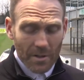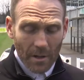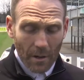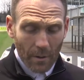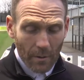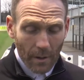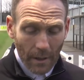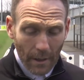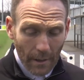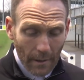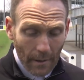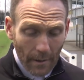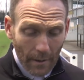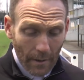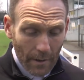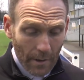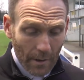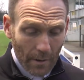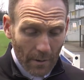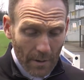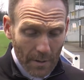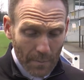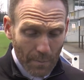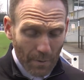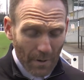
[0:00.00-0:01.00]
So, you
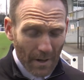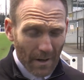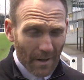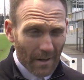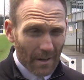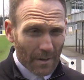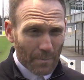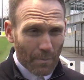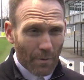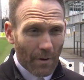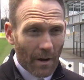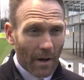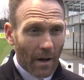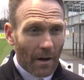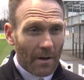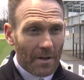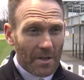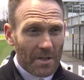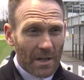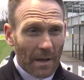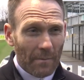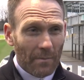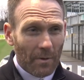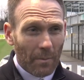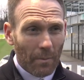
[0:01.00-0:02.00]
know, it's pretty
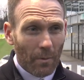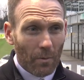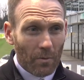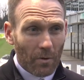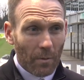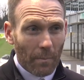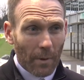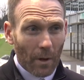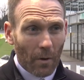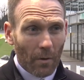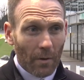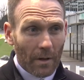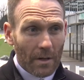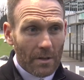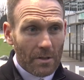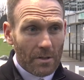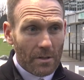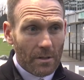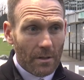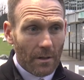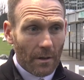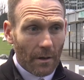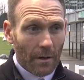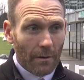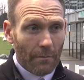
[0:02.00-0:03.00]
unacceptable, to be honest.
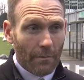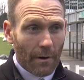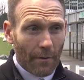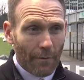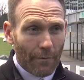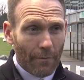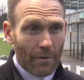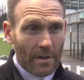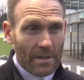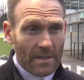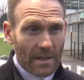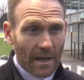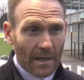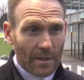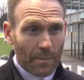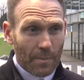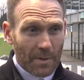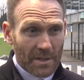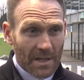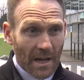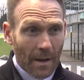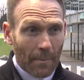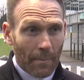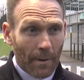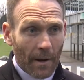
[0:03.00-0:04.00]
You know, the referee's there to
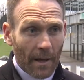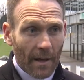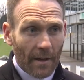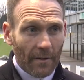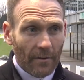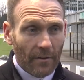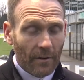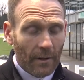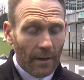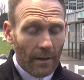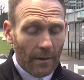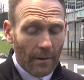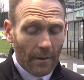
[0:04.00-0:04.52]
protect players.